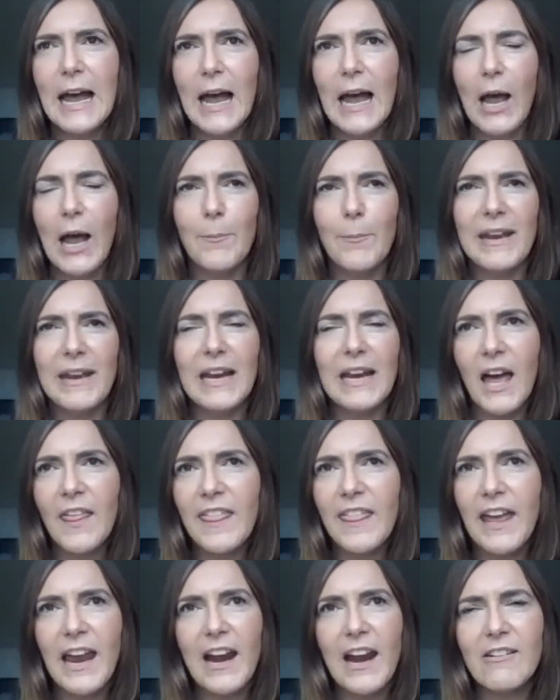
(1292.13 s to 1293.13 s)
In
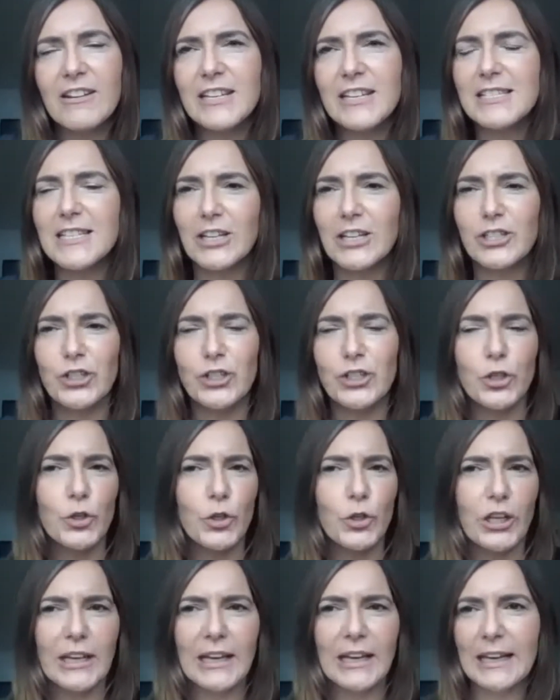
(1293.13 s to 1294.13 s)
other areas such as
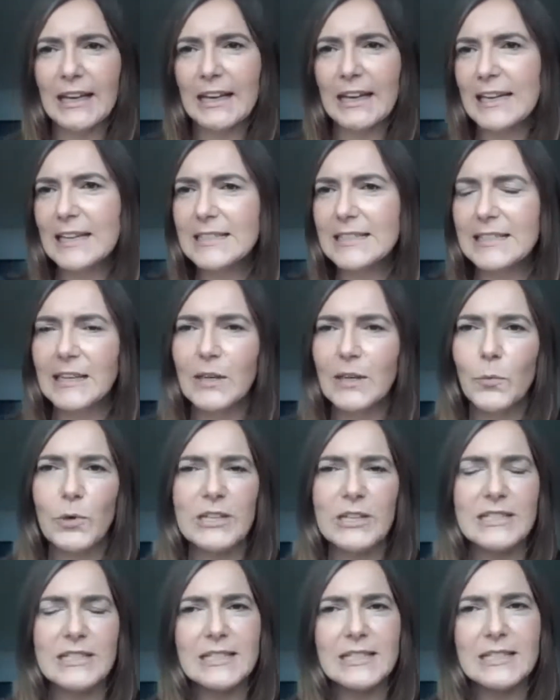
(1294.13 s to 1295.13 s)
cooking and eating,
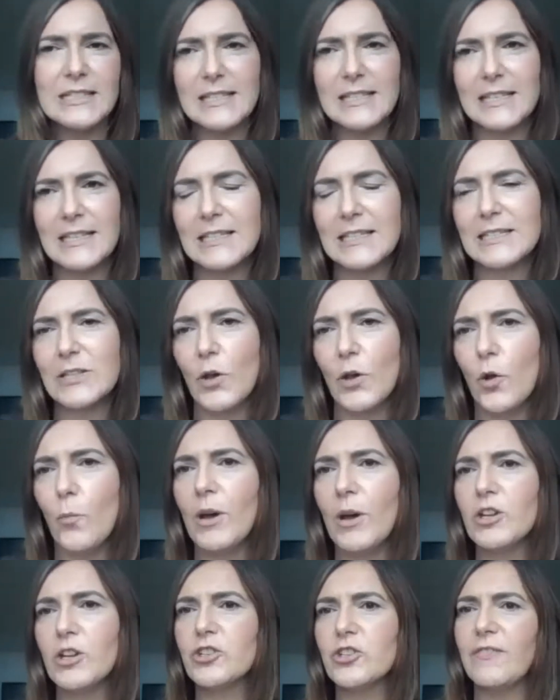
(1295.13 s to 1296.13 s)
we didn't see so
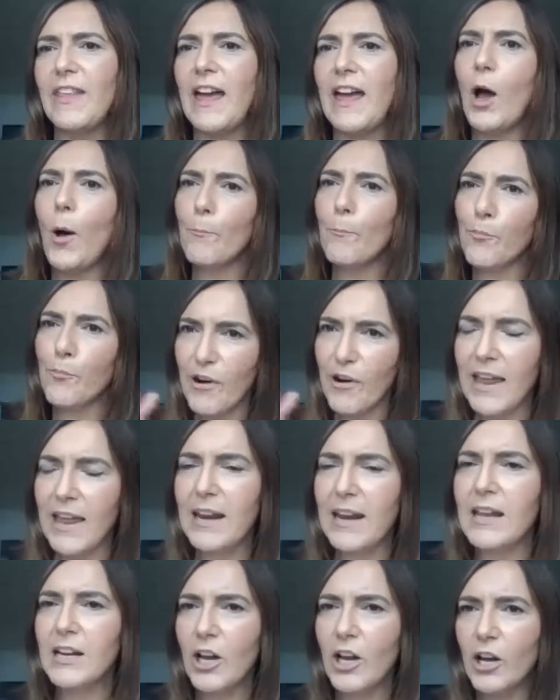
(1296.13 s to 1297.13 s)
much of that
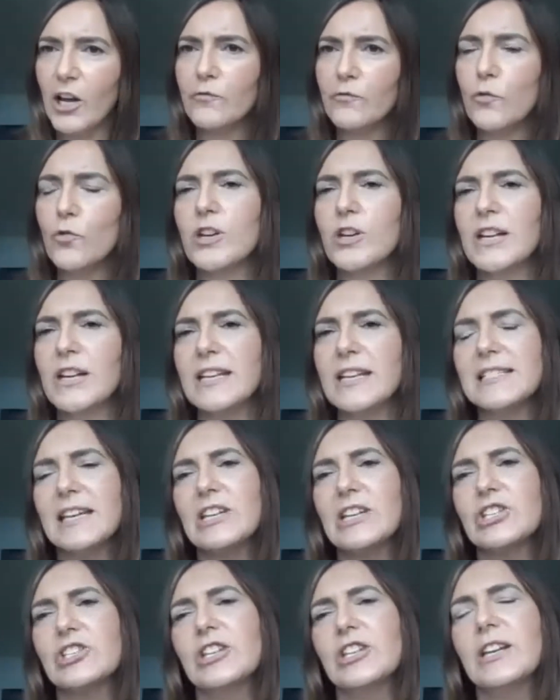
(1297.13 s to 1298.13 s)
umbrella kind of
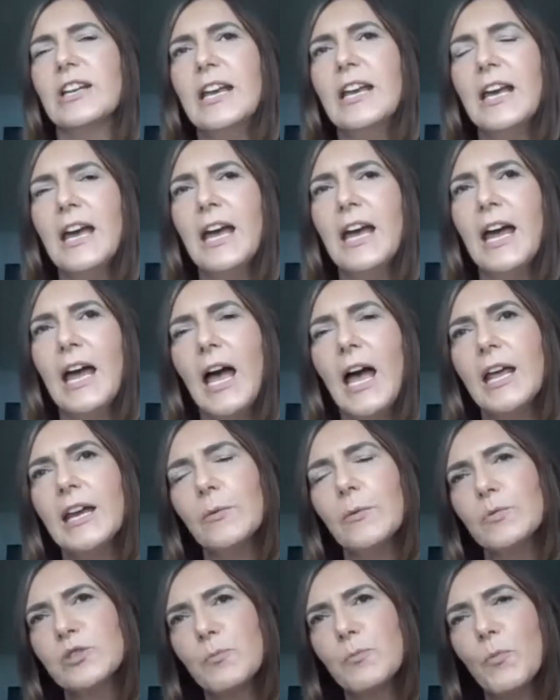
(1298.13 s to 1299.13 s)
organization, and
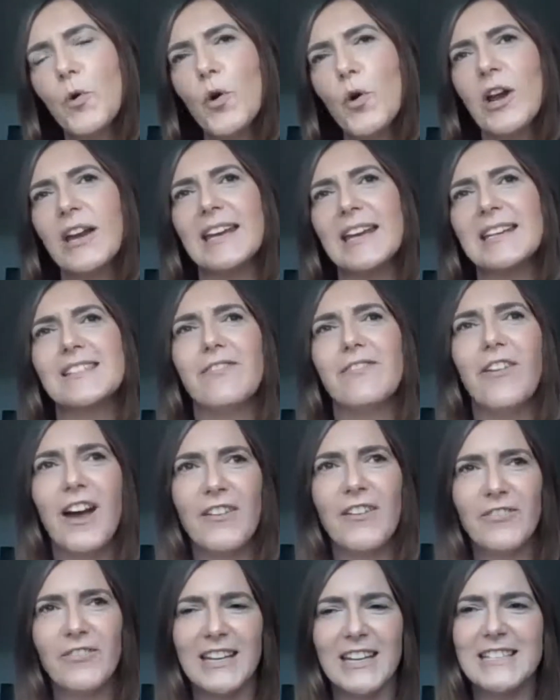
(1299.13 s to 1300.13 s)
it was more, I guess, the
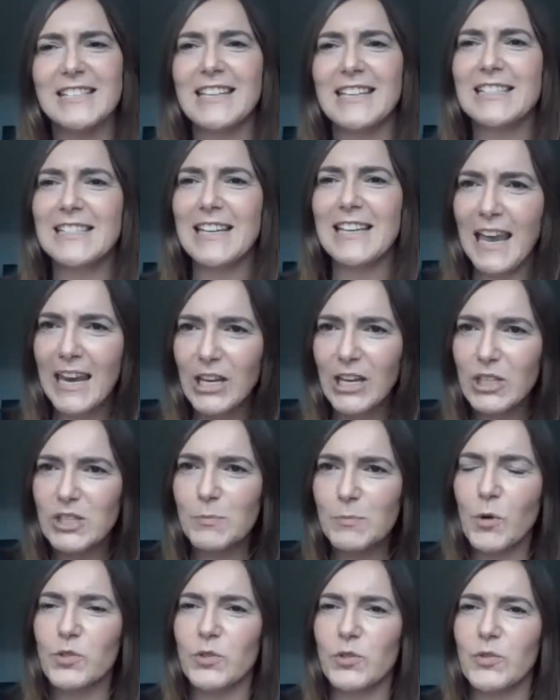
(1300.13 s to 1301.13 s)
596
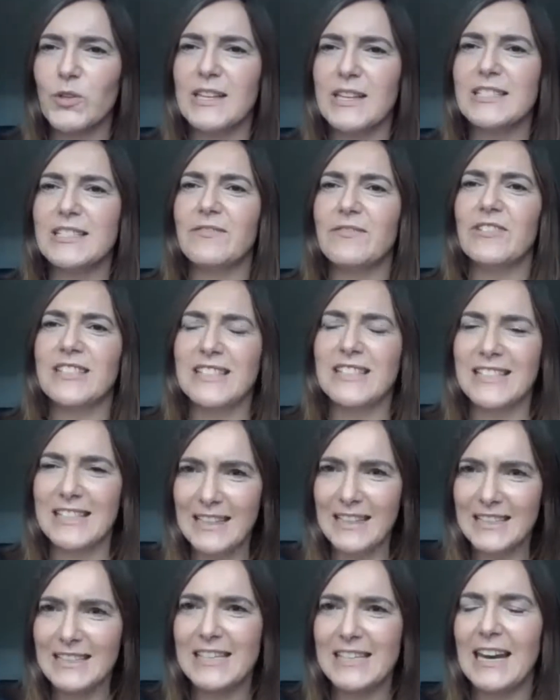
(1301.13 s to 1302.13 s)
acres model is
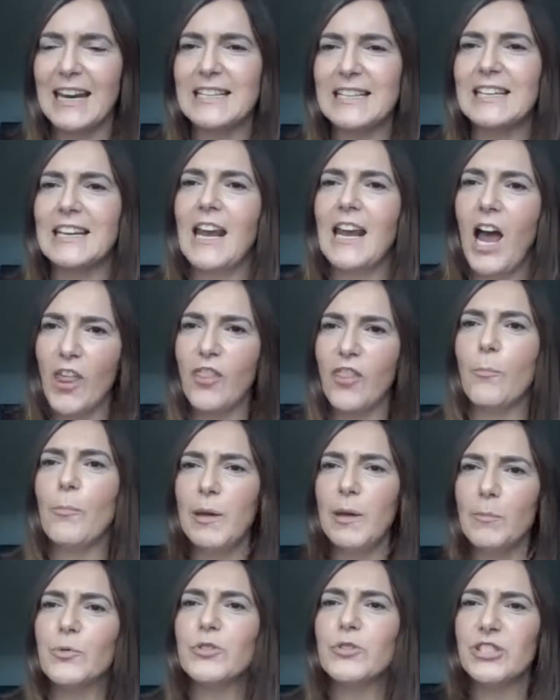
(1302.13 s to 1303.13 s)
facilitating other
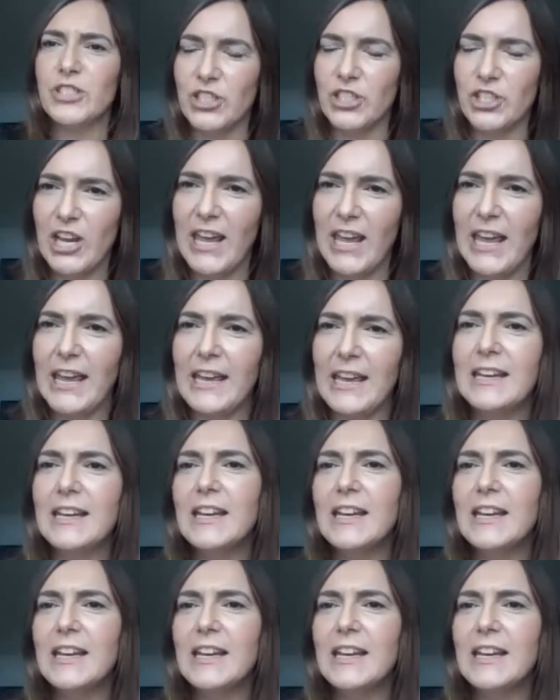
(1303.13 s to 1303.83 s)
people to share,